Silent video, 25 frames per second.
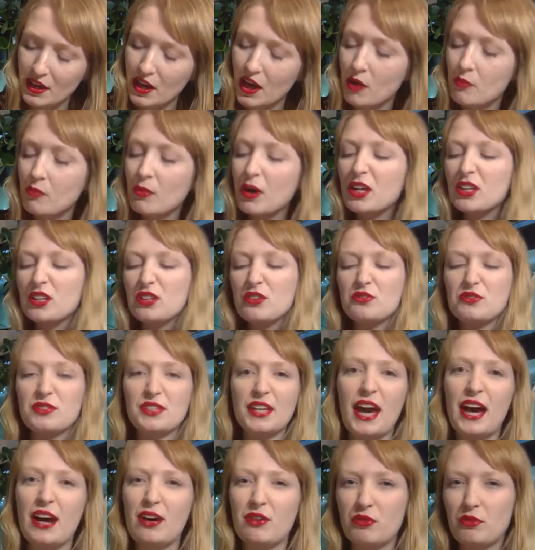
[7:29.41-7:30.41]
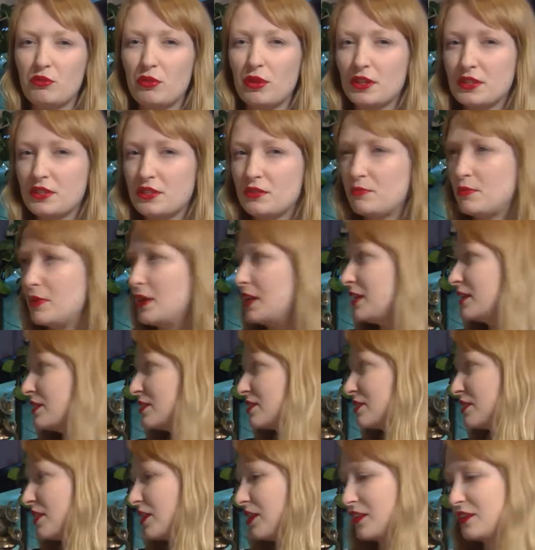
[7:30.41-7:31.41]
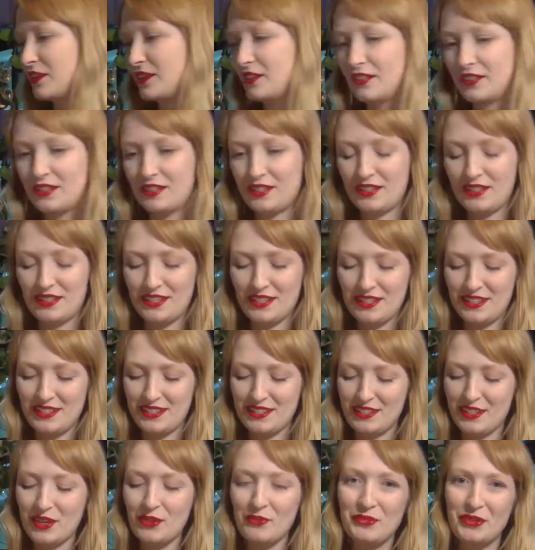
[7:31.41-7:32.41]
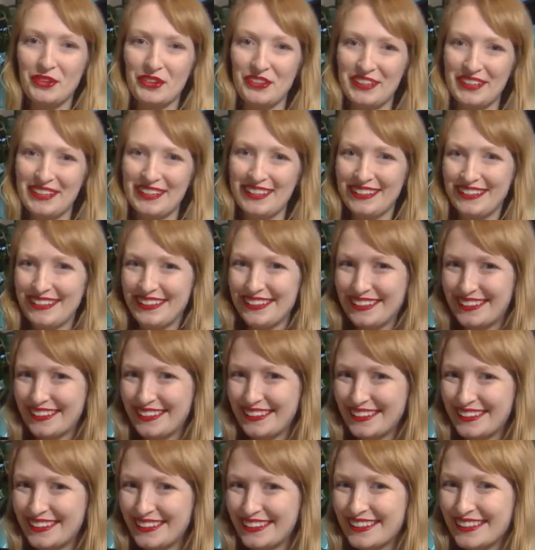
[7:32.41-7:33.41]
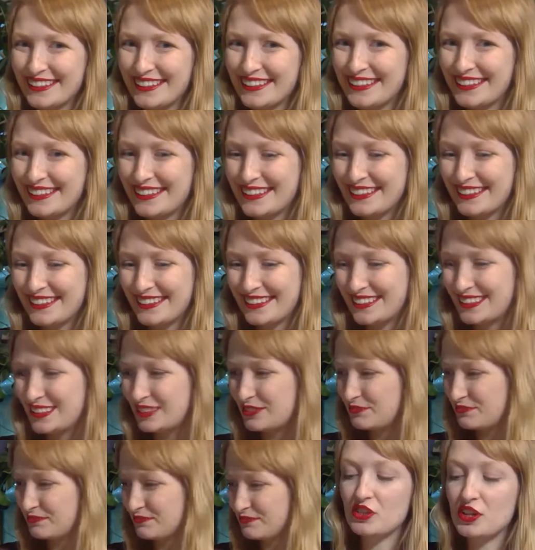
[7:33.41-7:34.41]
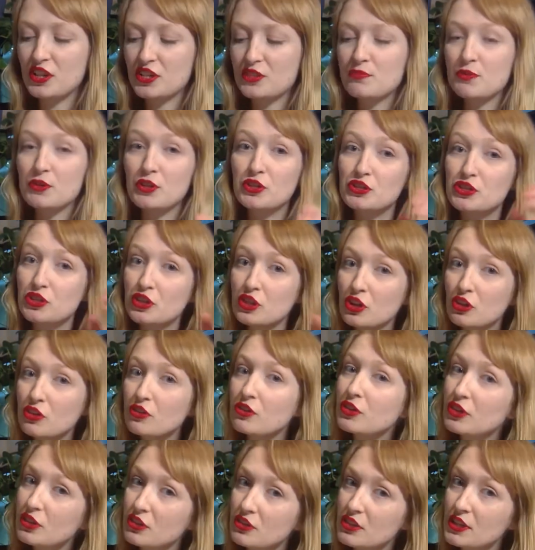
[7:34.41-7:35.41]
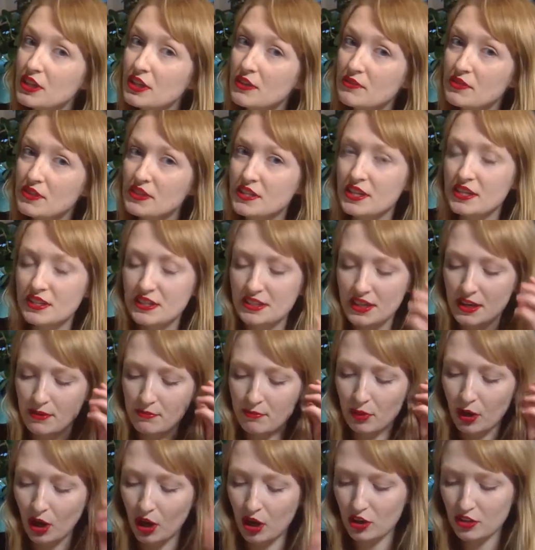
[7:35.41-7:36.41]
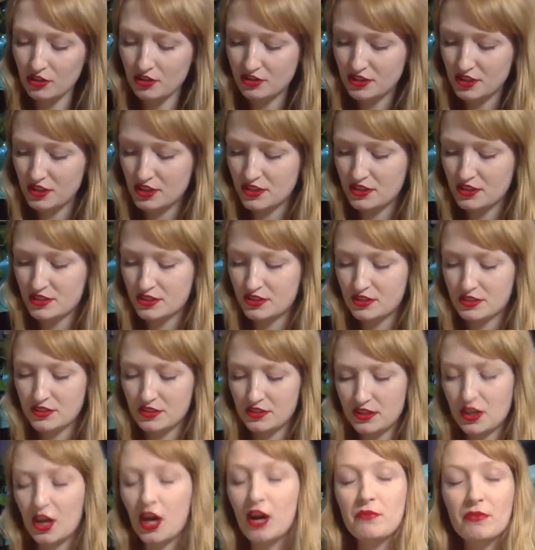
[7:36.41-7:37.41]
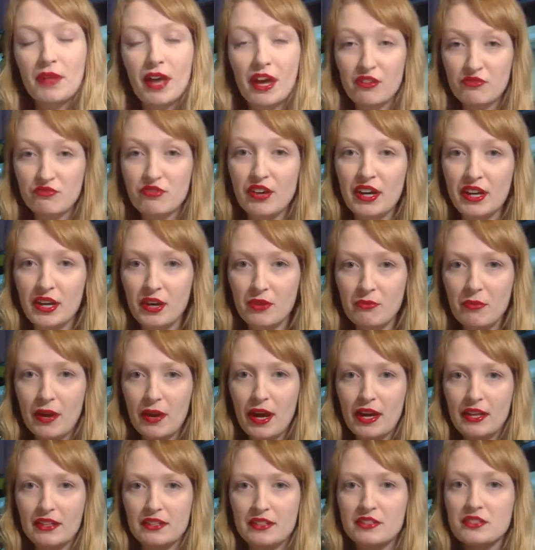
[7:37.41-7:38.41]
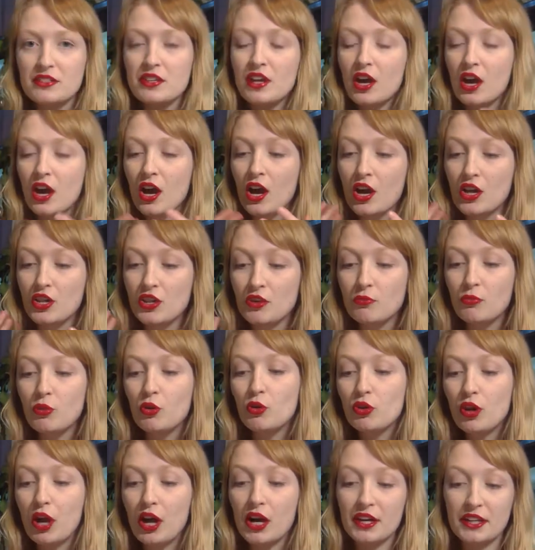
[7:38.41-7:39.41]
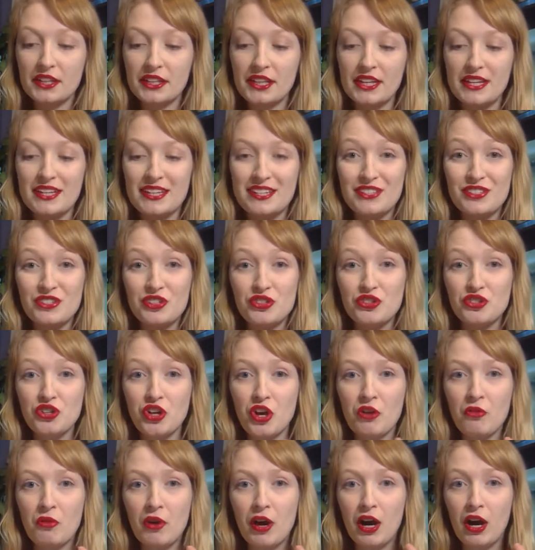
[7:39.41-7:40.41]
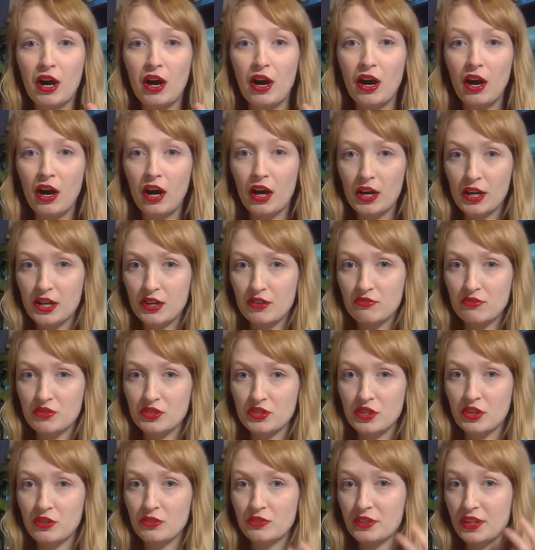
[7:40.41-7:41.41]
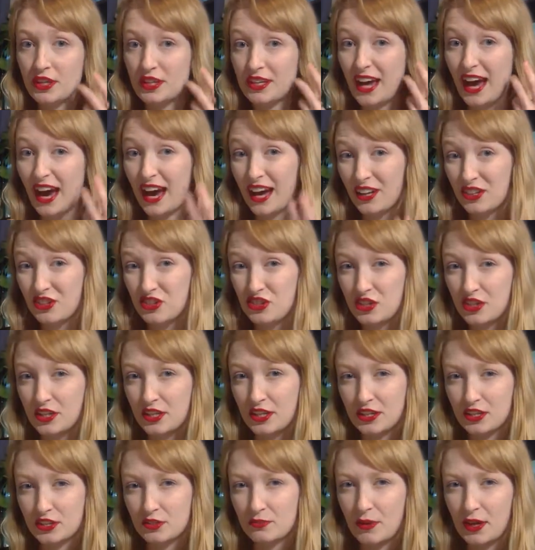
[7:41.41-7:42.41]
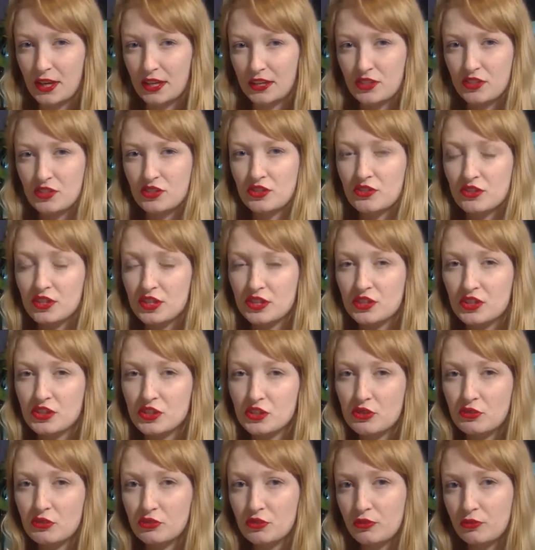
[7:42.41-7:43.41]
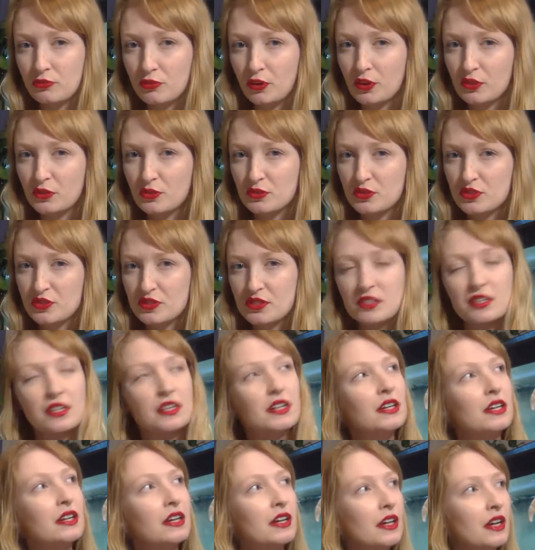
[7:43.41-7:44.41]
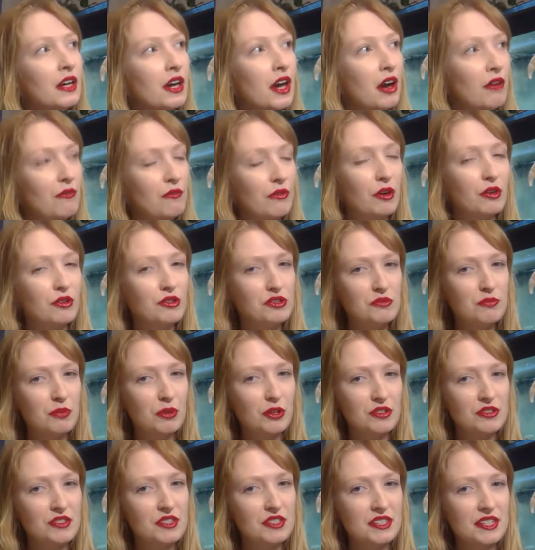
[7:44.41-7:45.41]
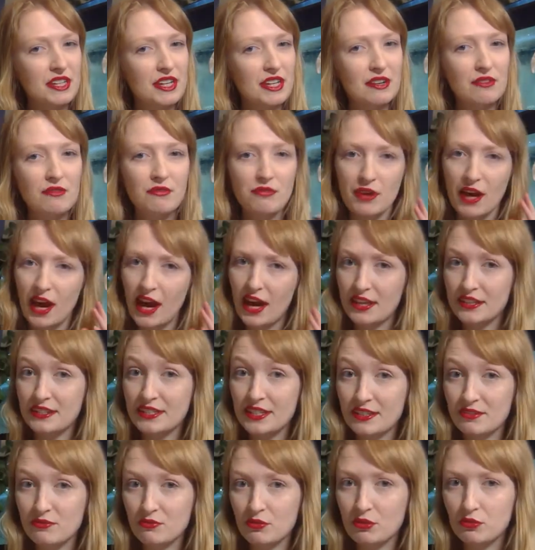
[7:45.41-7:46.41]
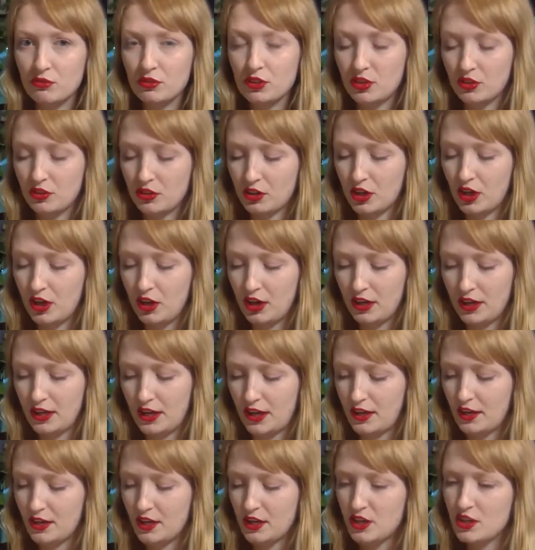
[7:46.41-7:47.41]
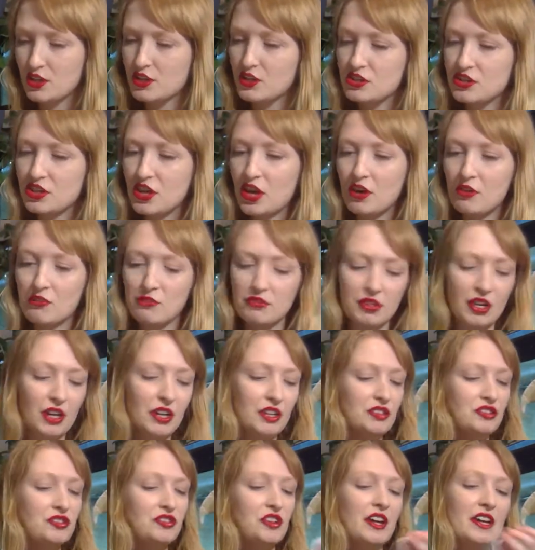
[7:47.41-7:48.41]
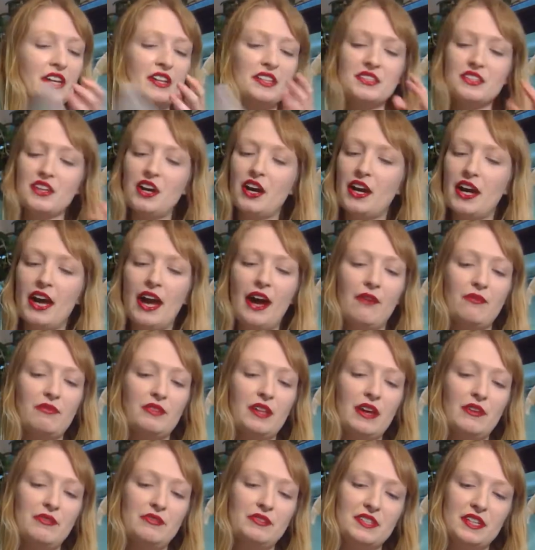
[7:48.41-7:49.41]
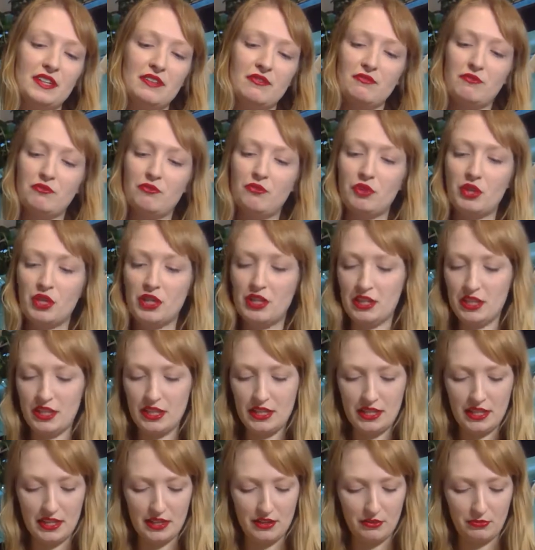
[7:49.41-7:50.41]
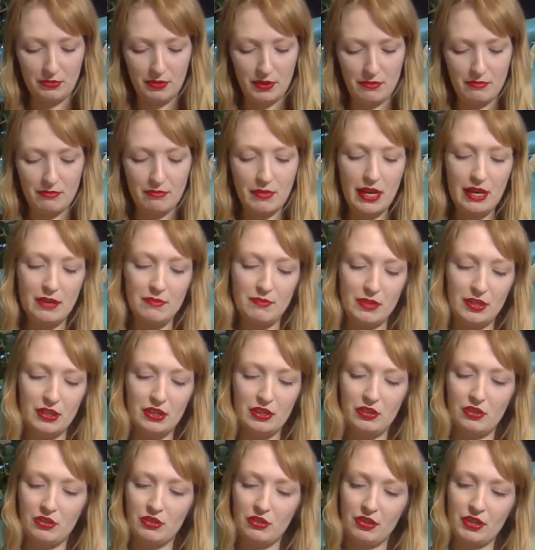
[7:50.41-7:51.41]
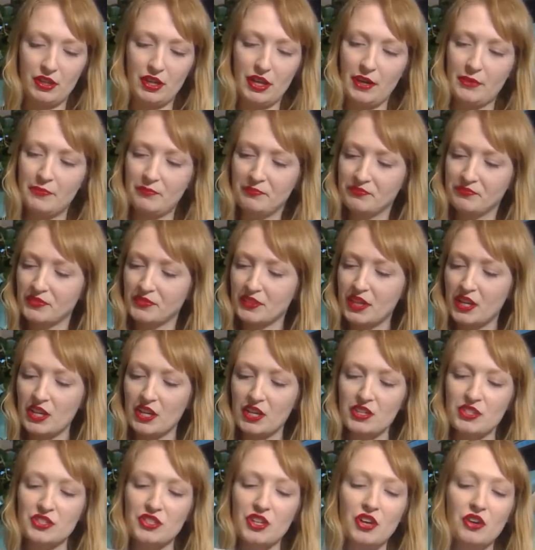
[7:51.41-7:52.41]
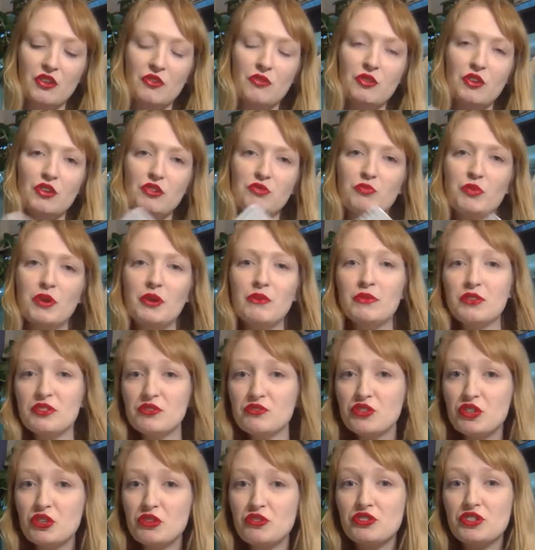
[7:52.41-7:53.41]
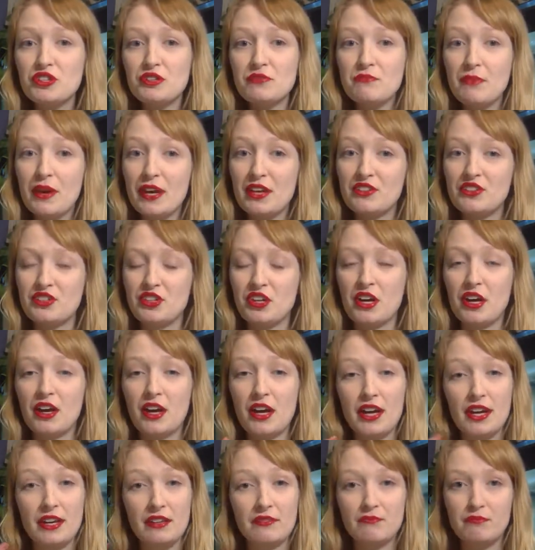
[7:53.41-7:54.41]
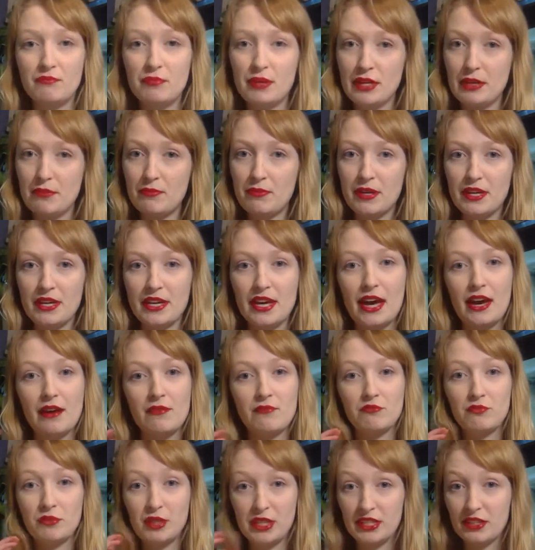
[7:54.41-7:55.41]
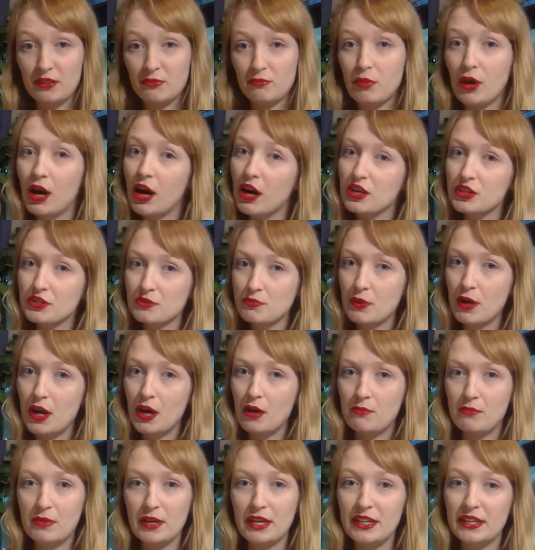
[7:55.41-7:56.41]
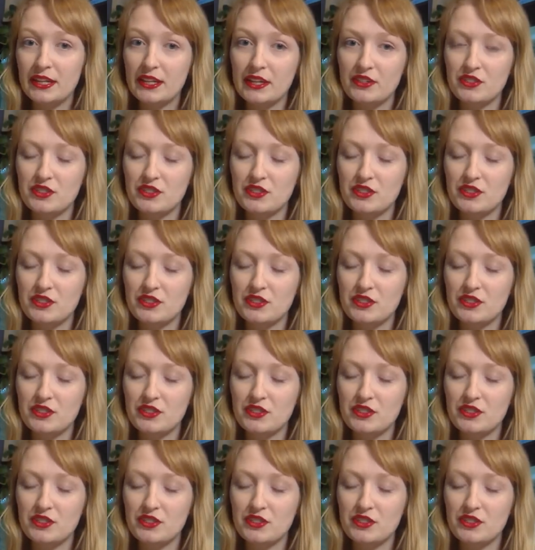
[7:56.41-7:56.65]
Might lose count quite a bit, so don't worry. It's because the longer you leave the test kit past its time that it recommends, the more likely it is to show a higher result than actually expected. So this is called a false positive, and it will look higher. So nitrates I have left in for a little bit, maybe longer. So we would usually measure in ppm, meaning parts per million.